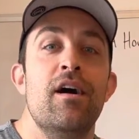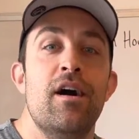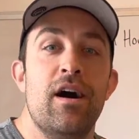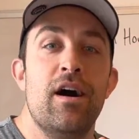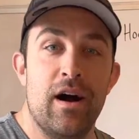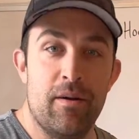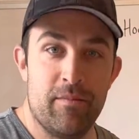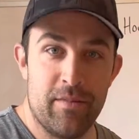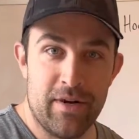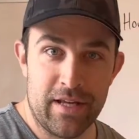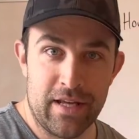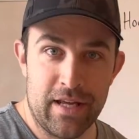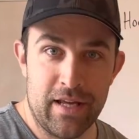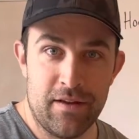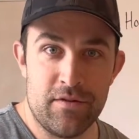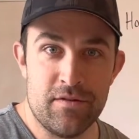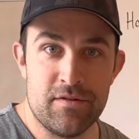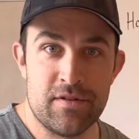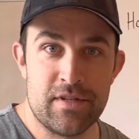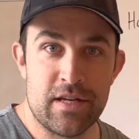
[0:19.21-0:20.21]
I'm gonna give
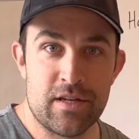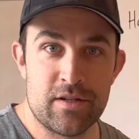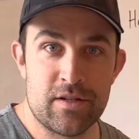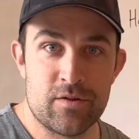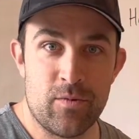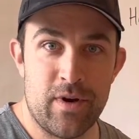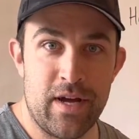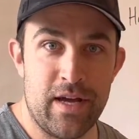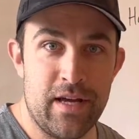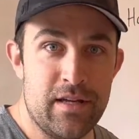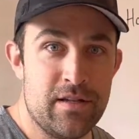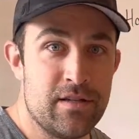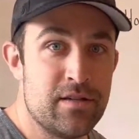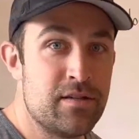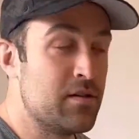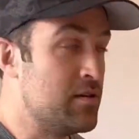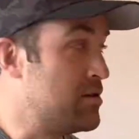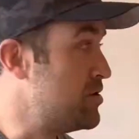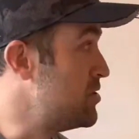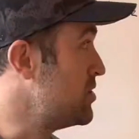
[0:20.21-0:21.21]
you 6 ways
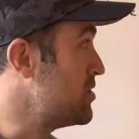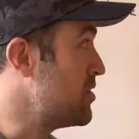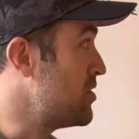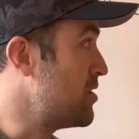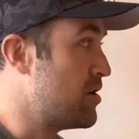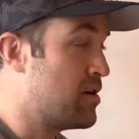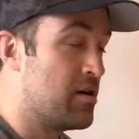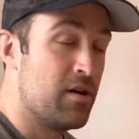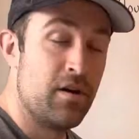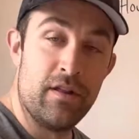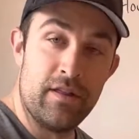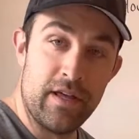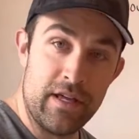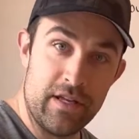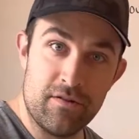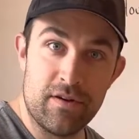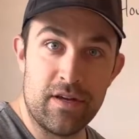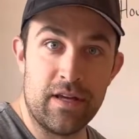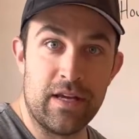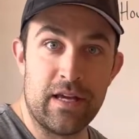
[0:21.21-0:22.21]
to ensure that you
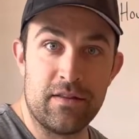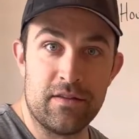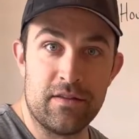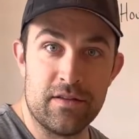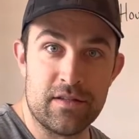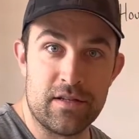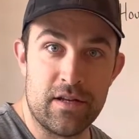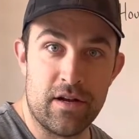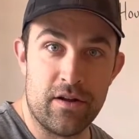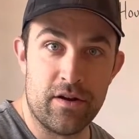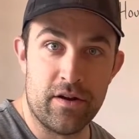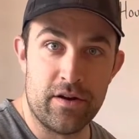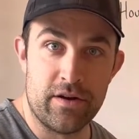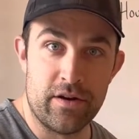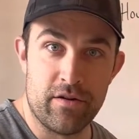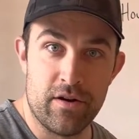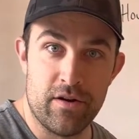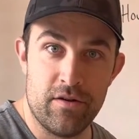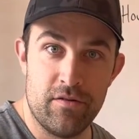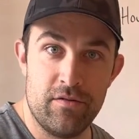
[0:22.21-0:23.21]
can get this done on
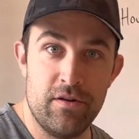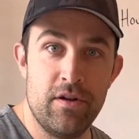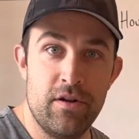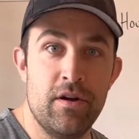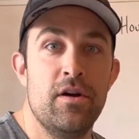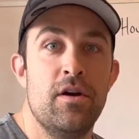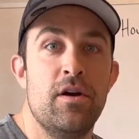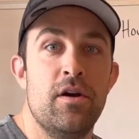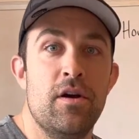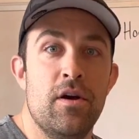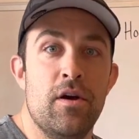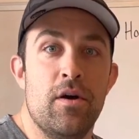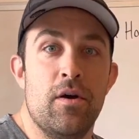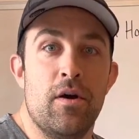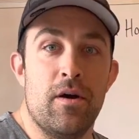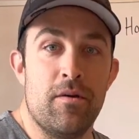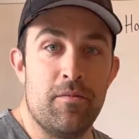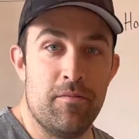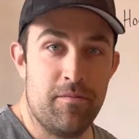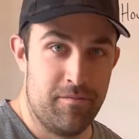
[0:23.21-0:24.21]
your own.
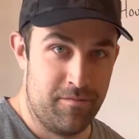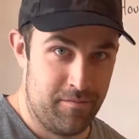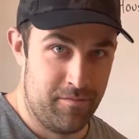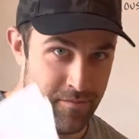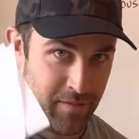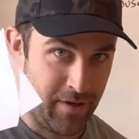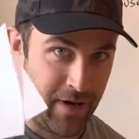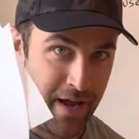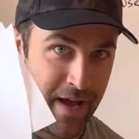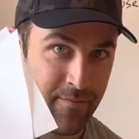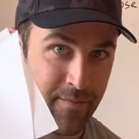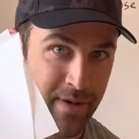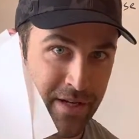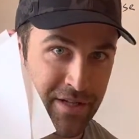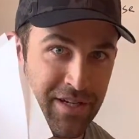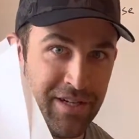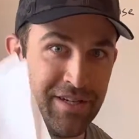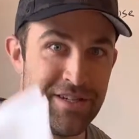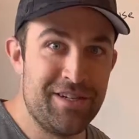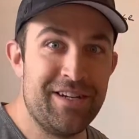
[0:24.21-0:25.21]
I'm gonna have my
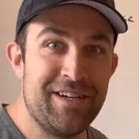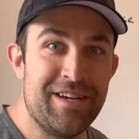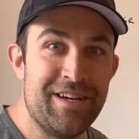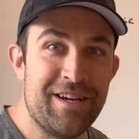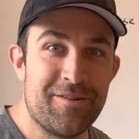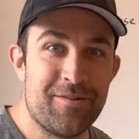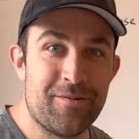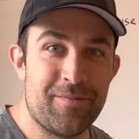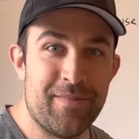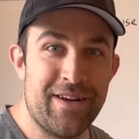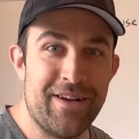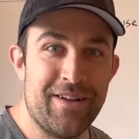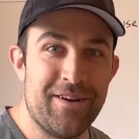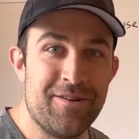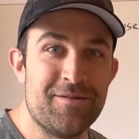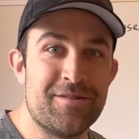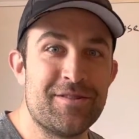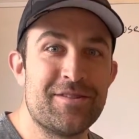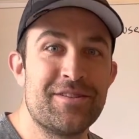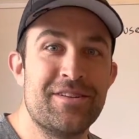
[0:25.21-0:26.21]
cheat sheet here with my
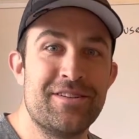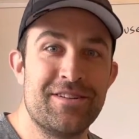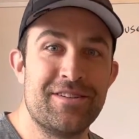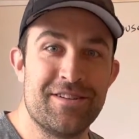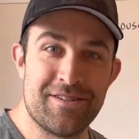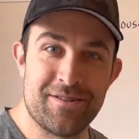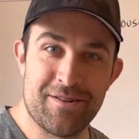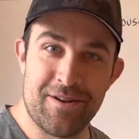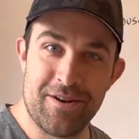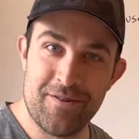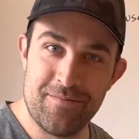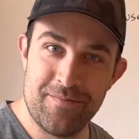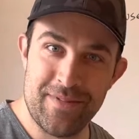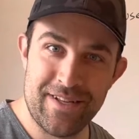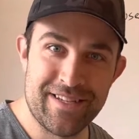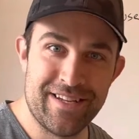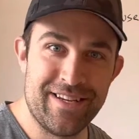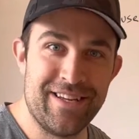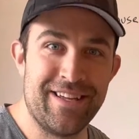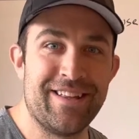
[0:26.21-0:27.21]
notes, just so I don't
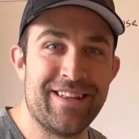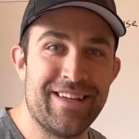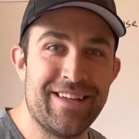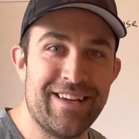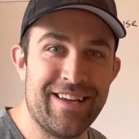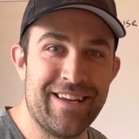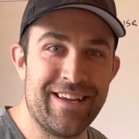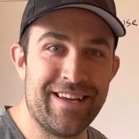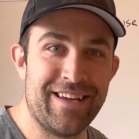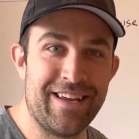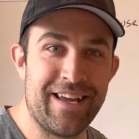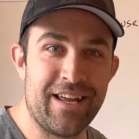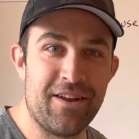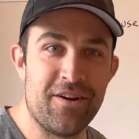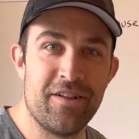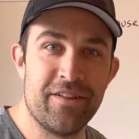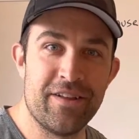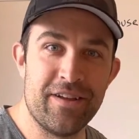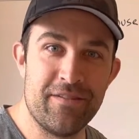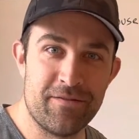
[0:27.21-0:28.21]
miss anything and get you
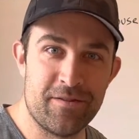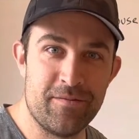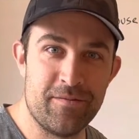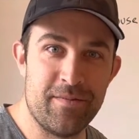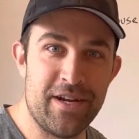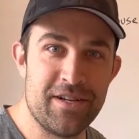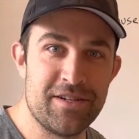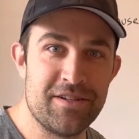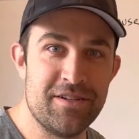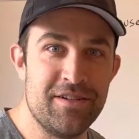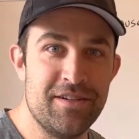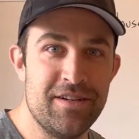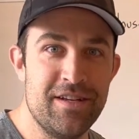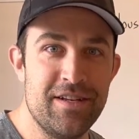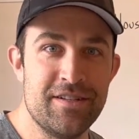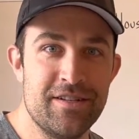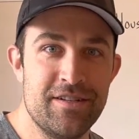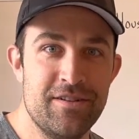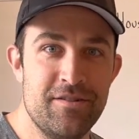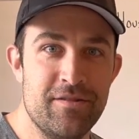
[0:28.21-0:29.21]
all the information you need
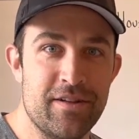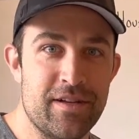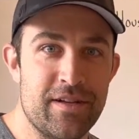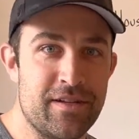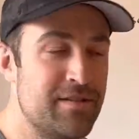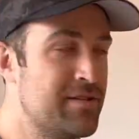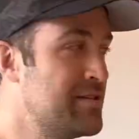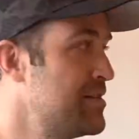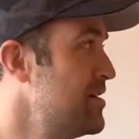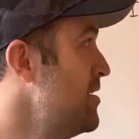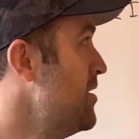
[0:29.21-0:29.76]
to do this.